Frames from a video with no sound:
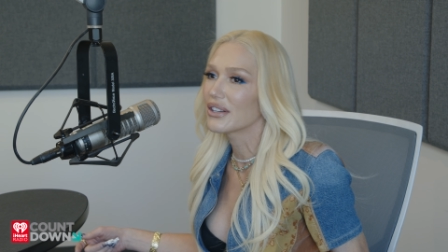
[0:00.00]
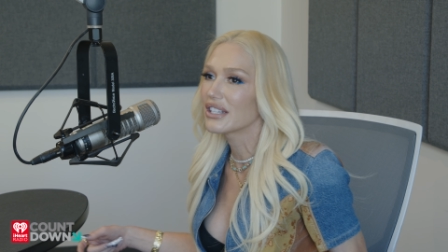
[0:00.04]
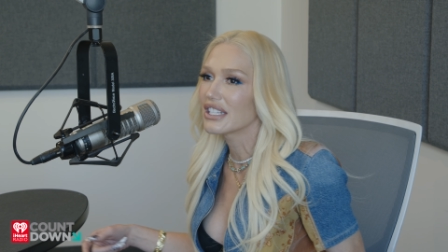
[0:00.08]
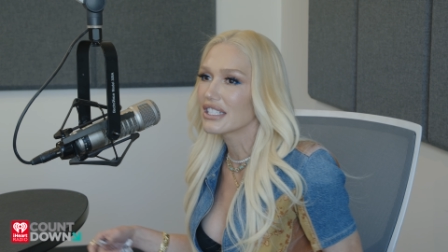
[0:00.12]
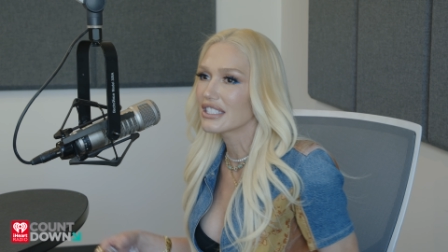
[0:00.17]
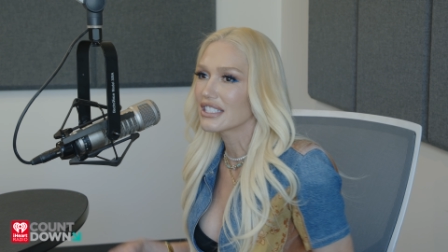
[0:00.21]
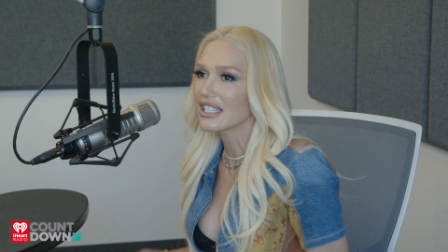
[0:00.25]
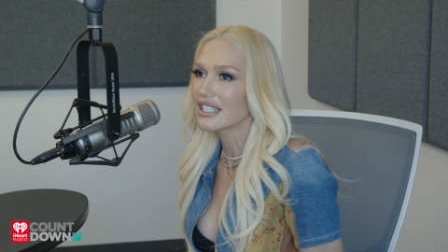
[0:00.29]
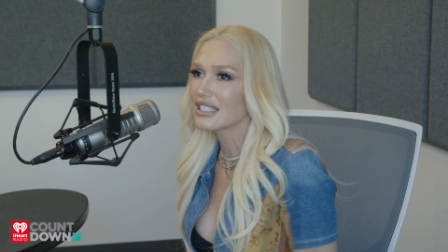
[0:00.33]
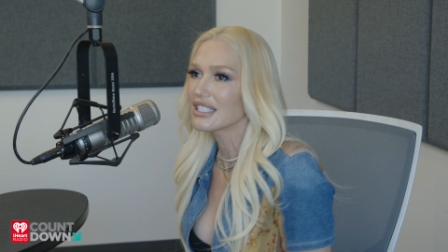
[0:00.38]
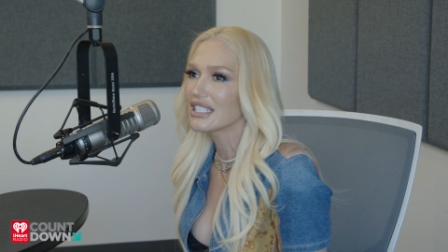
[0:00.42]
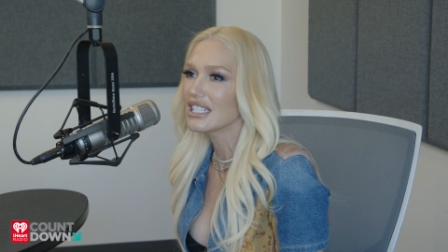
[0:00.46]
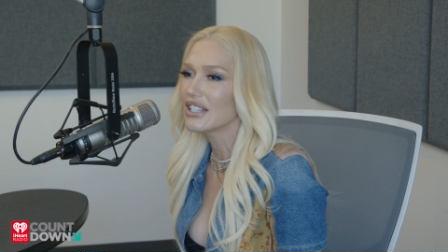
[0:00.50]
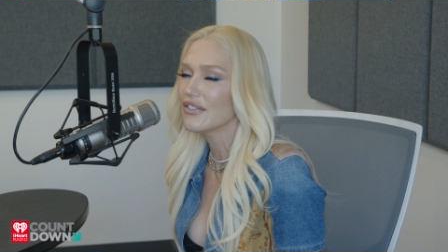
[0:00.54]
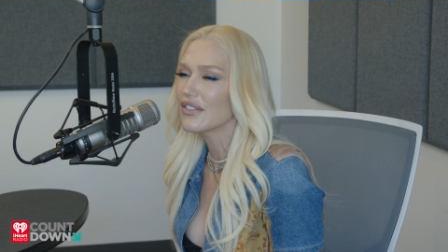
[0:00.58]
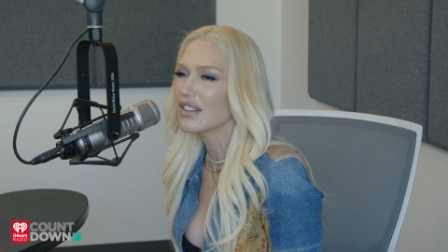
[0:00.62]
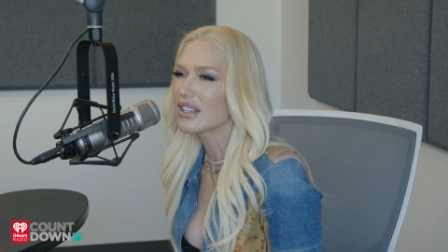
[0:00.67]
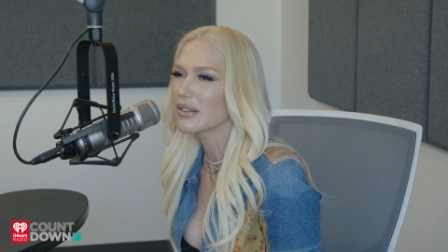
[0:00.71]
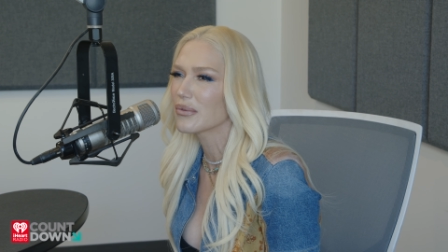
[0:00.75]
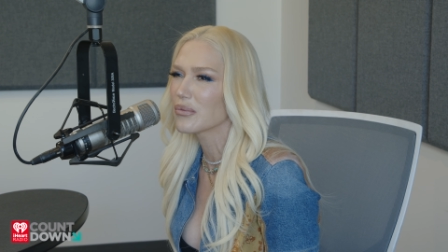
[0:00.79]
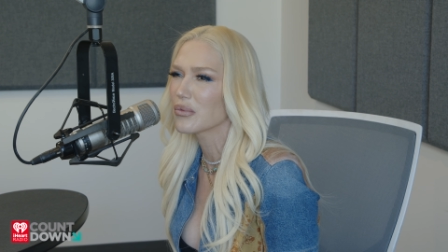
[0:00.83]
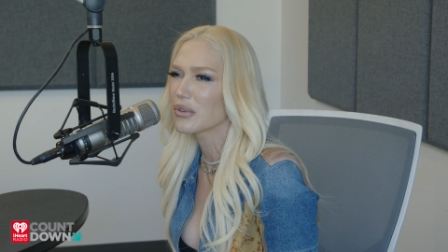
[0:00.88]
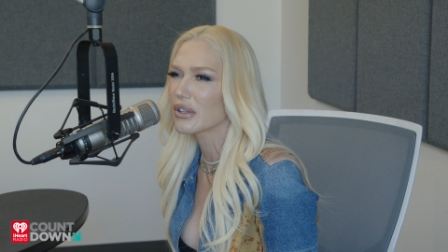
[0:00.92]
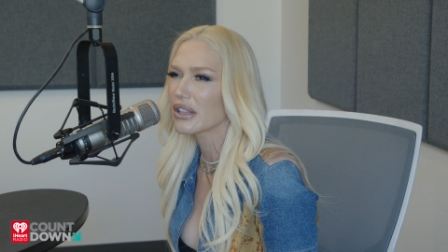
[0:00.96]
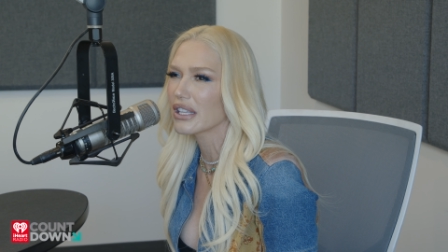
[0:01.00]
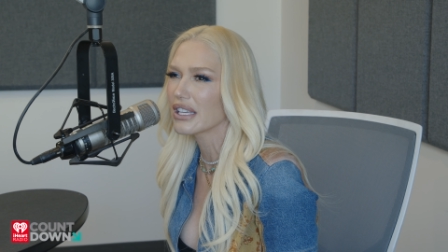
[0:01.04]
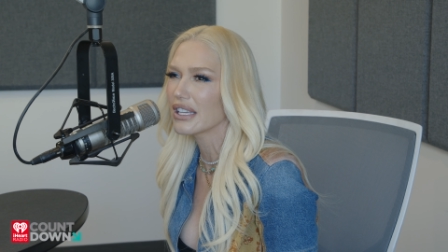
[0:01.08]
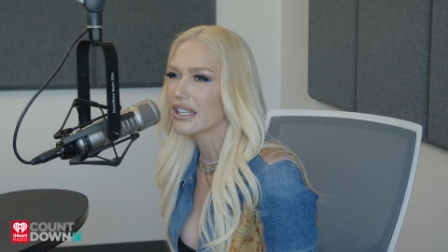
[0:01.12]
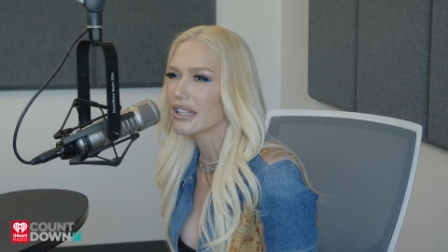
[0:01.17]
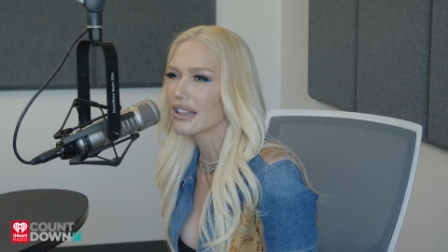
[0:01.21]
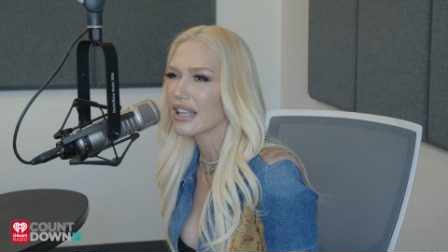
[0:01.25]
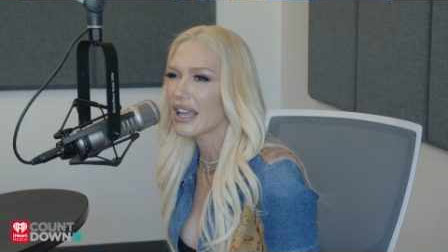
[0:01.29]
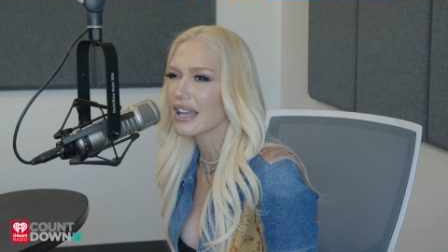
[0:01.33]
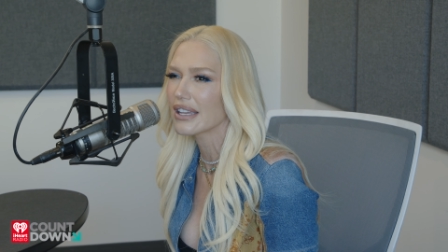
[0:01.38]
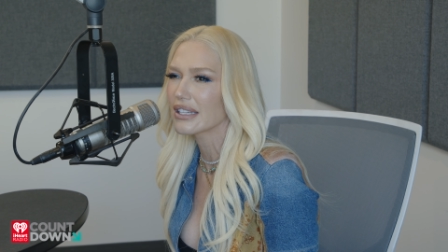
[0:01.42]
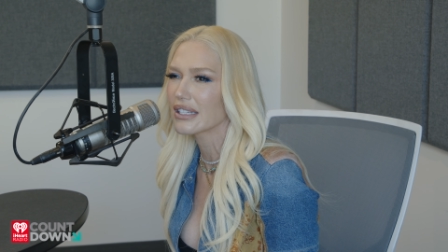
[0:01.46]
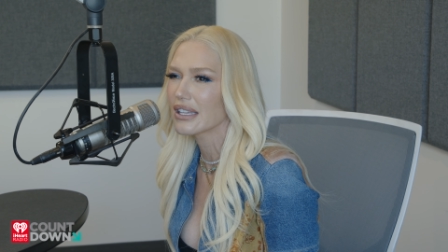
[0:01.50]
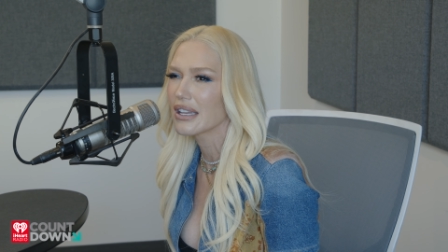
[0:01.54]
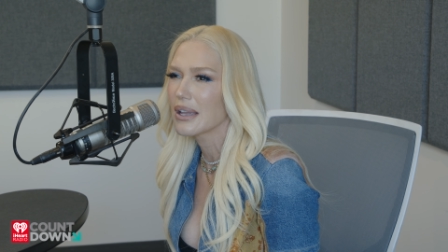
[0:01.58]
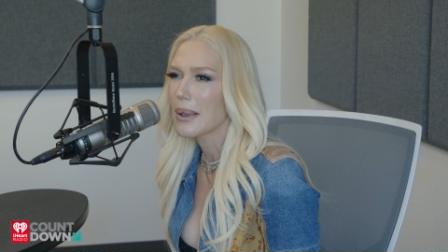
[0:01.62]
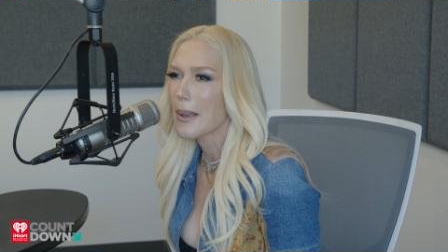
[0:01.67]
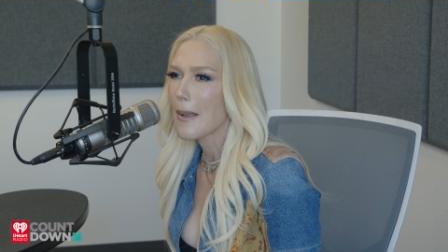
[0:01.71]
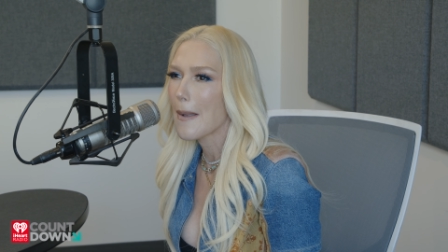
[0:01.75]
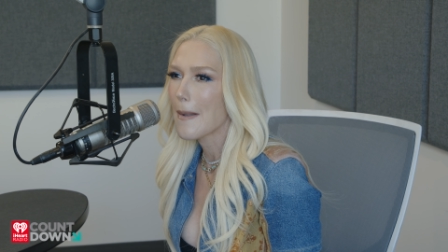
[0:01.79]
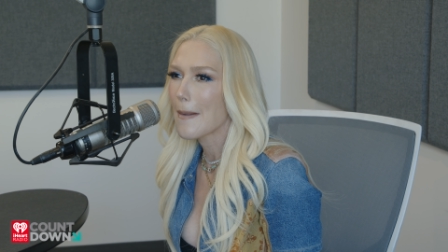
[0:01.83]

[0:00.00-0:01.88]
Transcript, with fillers: And it doesn't even really like